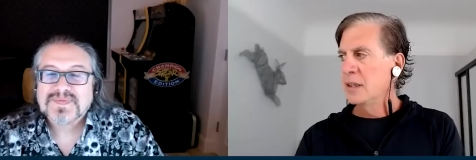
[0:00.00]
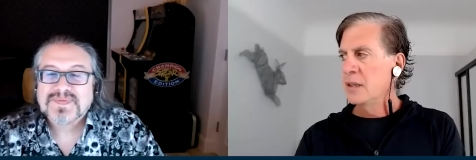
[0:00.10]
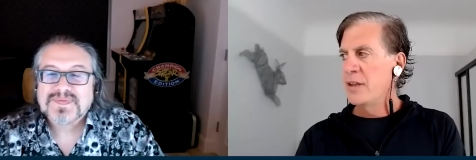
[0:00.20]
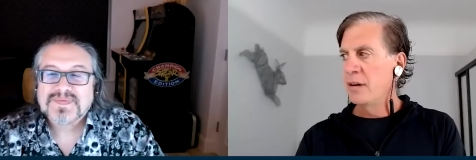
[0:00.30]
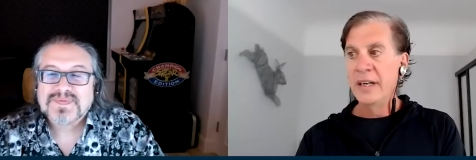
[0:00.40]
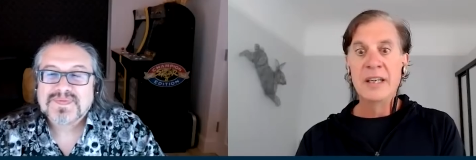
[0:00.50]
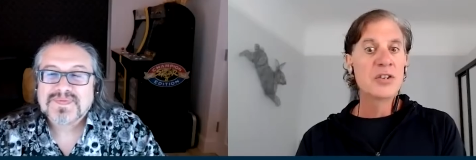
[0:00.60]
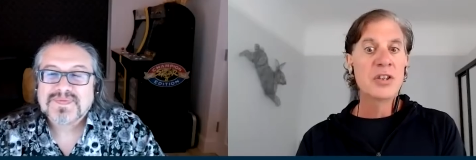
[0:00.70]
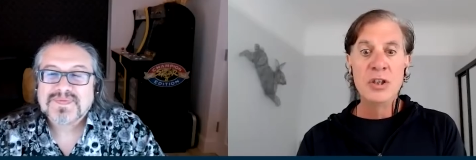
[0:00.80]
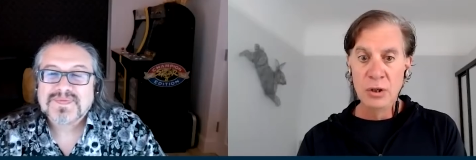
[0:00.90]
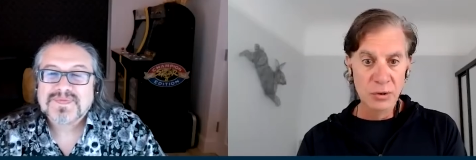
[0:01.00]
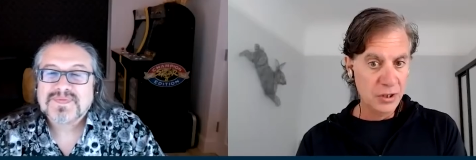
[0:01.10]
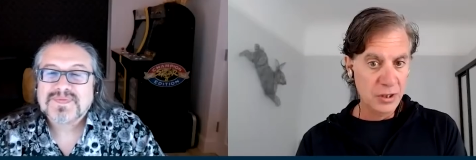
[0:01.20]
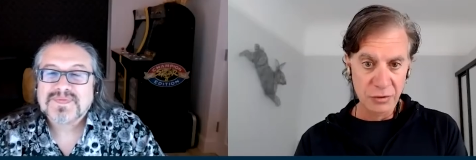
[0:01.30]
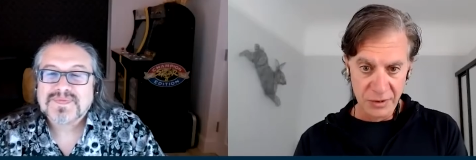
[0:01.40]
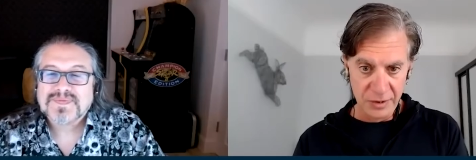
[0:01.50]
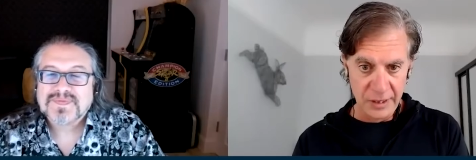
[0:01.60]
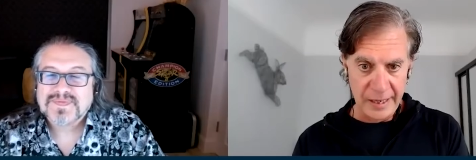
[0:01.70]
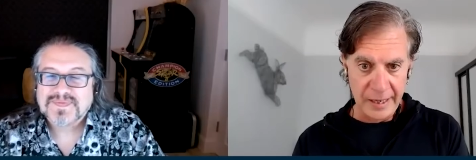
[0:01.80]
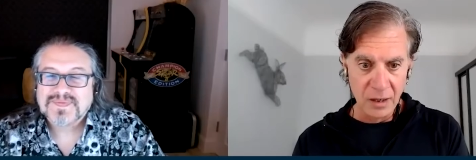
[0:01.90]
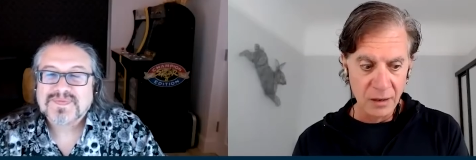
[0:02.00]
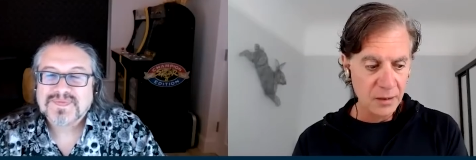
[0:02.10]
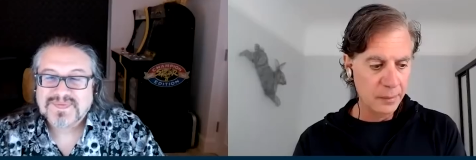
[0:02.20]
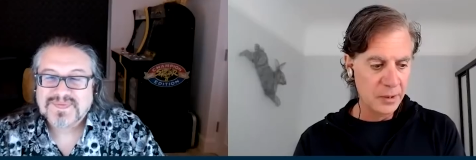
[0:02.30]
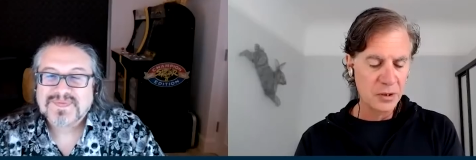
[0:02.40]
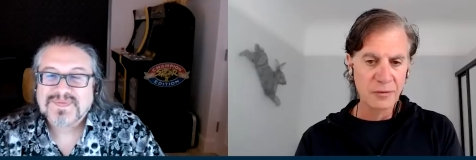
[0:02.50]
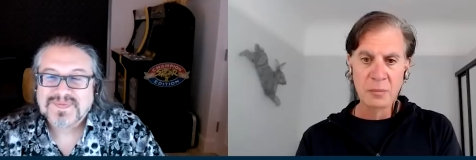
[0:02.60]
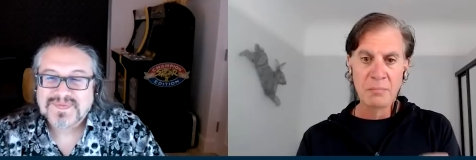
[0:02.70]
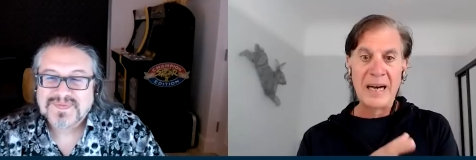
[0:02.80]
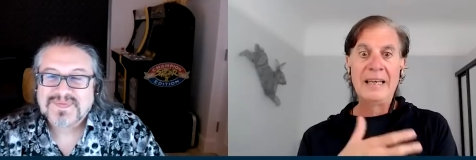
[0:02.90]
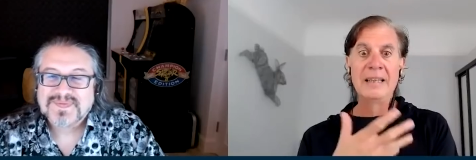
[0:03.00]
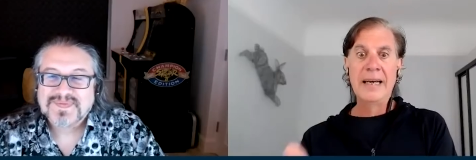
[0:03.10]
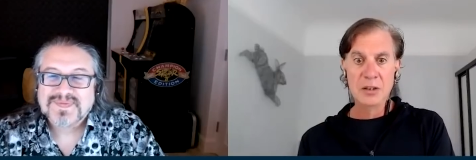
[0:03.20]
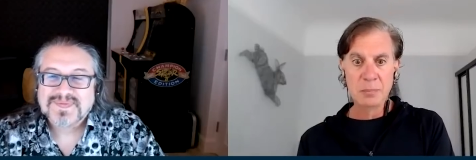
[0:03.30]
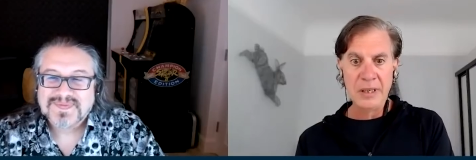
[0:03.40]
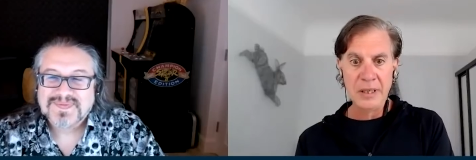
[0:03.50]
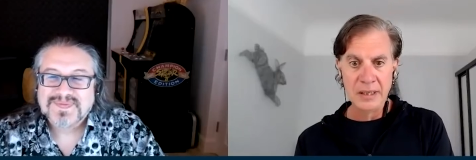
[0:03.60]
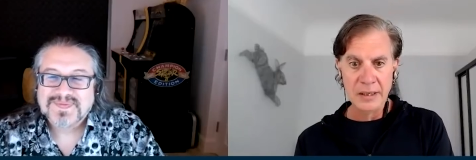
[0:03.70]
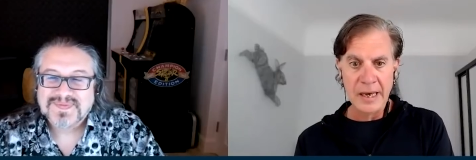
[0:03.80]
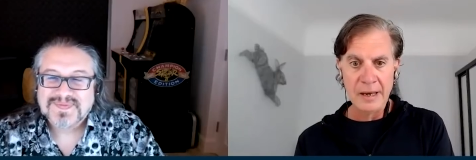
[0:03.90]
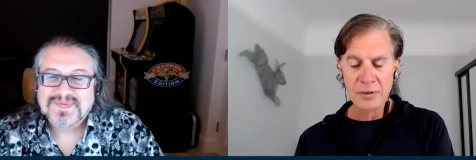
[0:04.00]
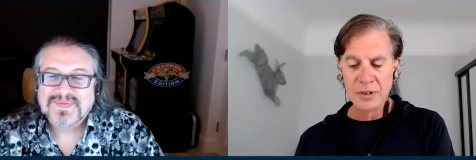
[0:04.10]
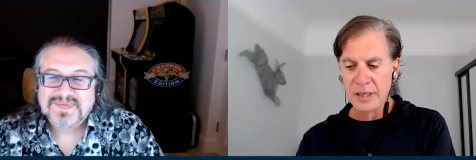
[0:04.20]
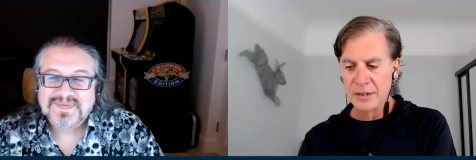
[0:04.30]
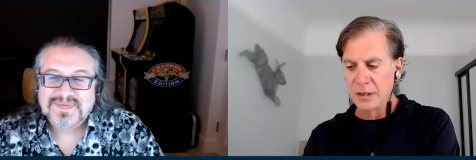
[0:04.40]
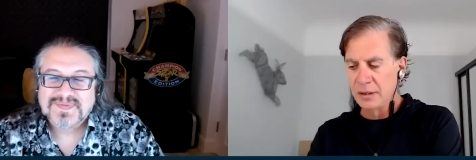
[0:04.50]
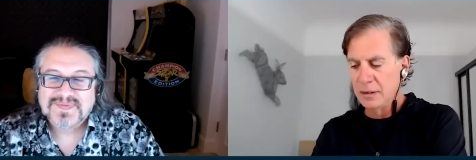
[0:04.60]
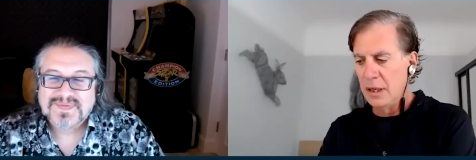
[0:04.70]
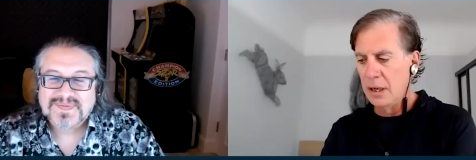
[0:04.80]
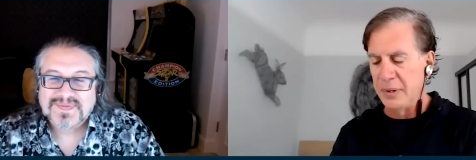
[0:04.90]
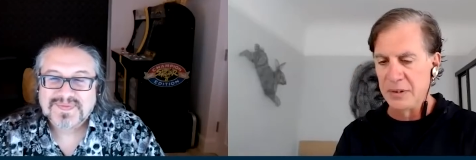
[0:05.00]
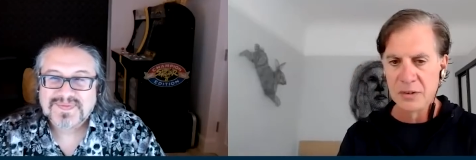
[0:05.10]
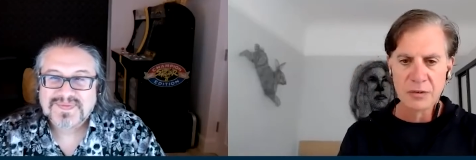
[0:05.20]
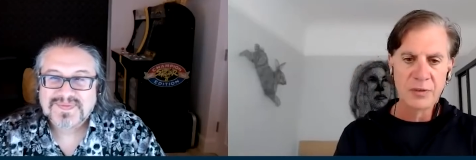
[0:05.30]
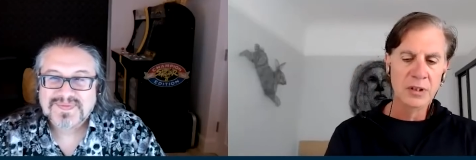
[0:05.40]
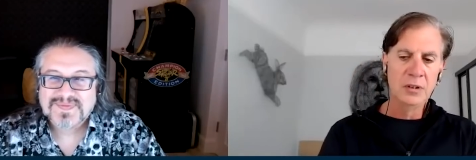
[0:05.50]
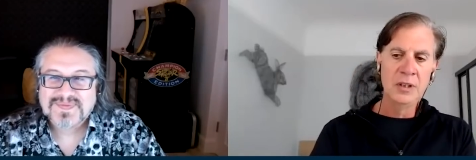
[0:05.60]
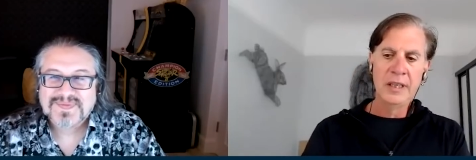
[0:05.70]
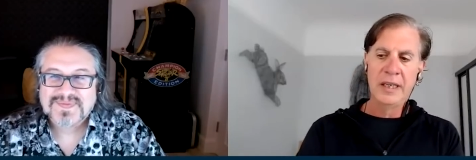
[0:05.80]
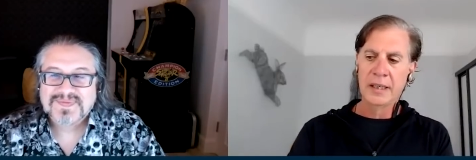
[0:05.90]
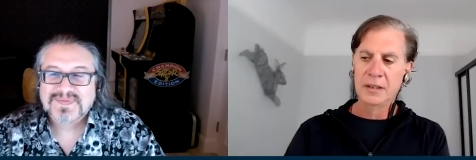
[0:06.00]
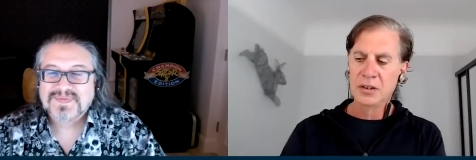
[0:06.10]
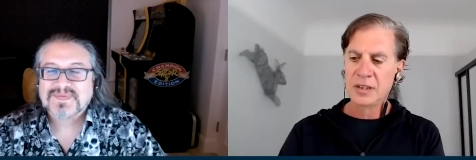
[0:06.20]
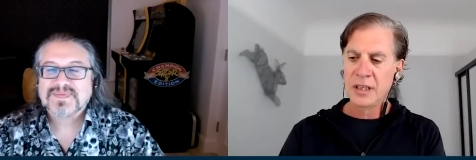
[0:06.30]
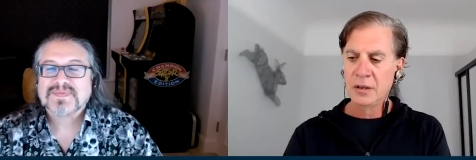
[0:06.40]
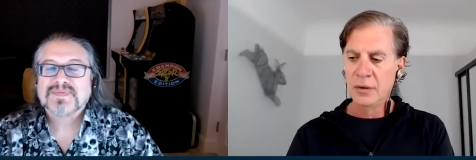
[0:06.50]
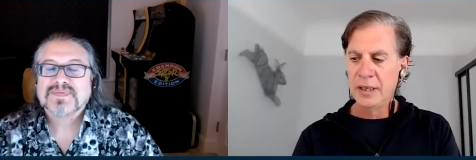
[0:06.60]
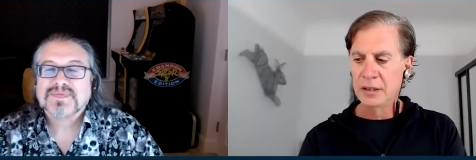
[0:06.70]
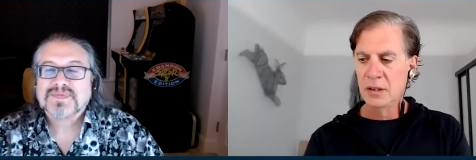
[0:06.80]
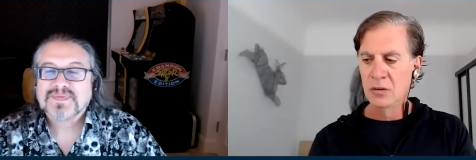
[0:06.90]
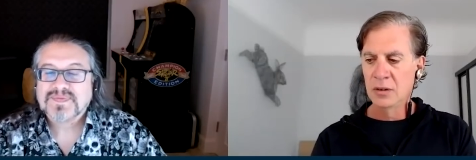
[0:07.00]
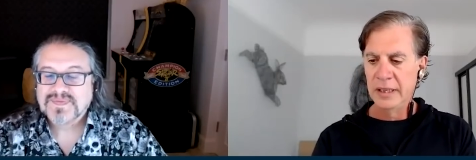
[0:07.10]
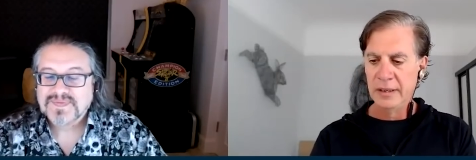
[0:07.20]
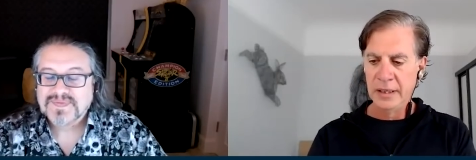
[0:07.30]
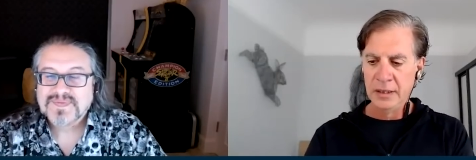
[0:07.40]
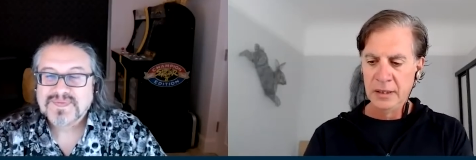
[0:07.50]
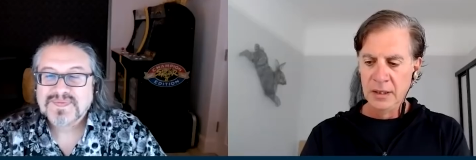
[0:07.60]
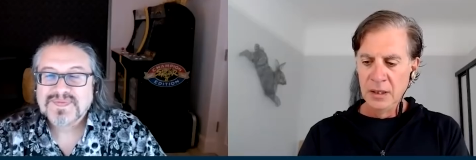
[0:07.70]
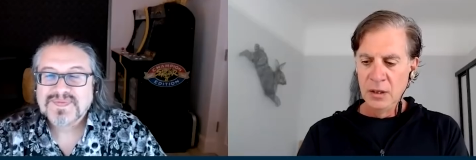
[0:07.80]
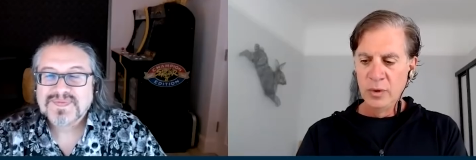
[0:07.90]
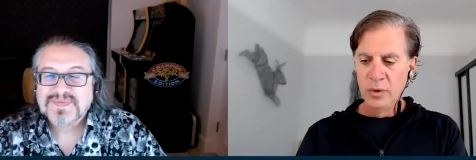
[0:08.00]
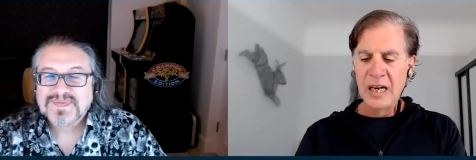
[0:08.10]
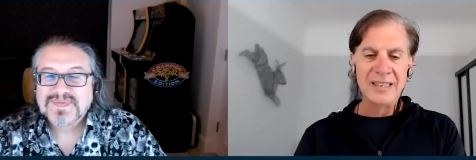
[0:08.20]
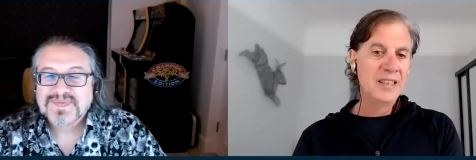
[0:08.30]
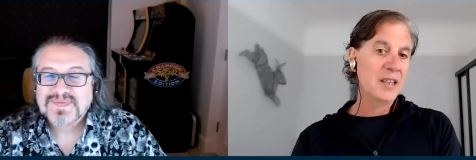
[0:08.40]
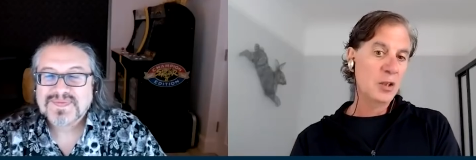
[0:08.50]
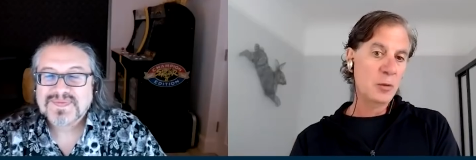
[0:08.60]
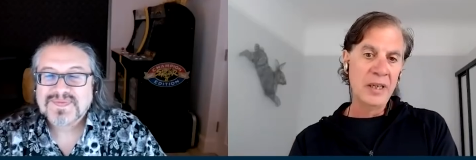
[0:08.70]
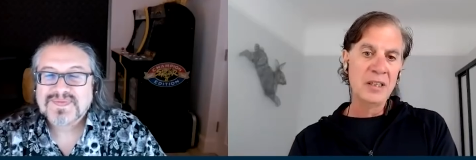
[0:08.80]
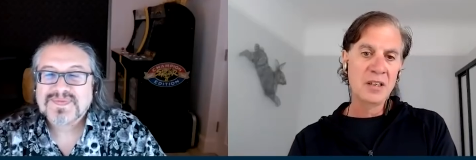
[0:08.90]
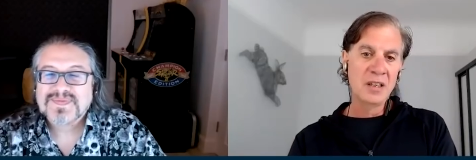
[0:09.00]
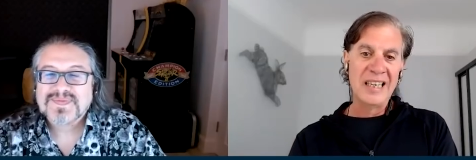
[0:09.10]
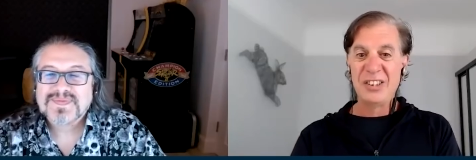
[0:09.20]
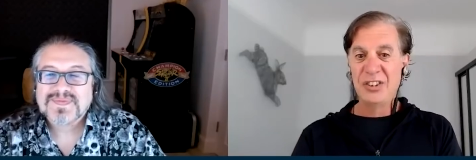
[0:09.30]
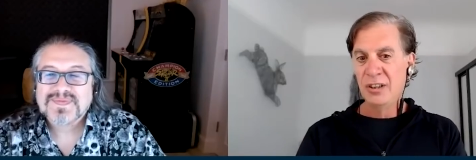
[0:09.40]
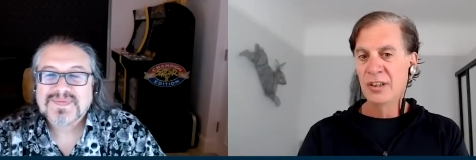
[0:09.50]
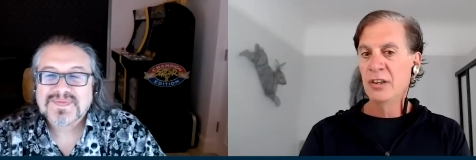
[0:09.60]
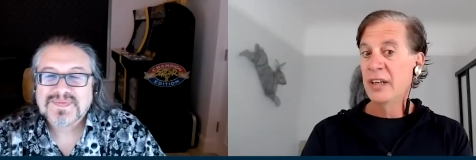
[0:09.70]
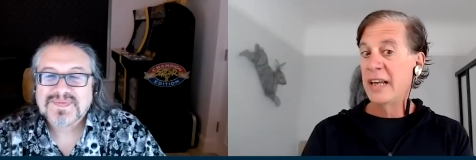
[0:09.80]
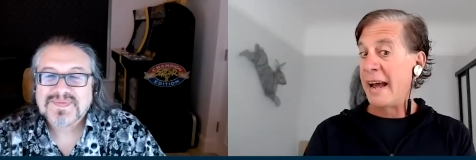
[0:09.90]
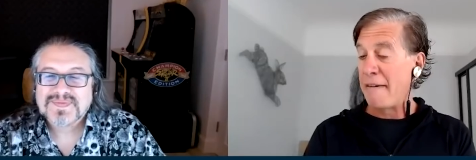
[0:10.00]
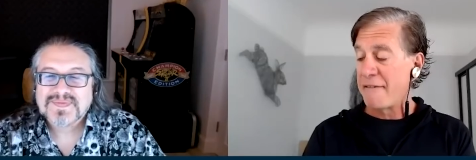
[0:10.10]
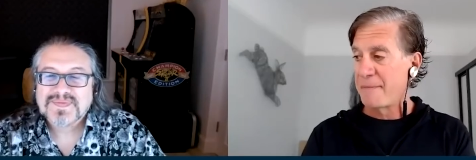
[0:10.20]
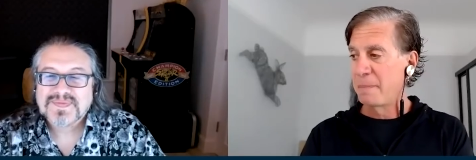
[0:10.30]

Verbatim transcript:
Speaker 1: There is huge interest in AR. I mean, so from my lens, being in the advertising business for Unity, I can just tell you anecdotally that we've gotten to this place in the last year and a half,